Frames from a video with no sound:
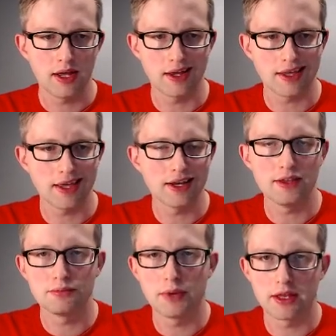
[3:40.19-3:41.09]
getting these
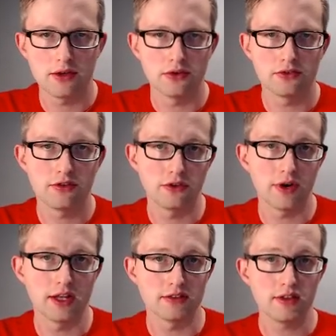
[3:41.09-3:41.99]
molecules to the
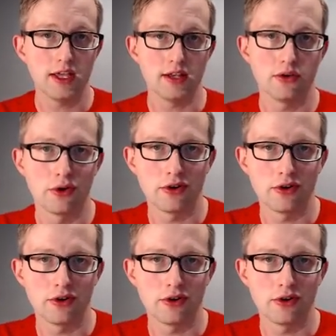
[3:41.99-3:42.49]
right state in order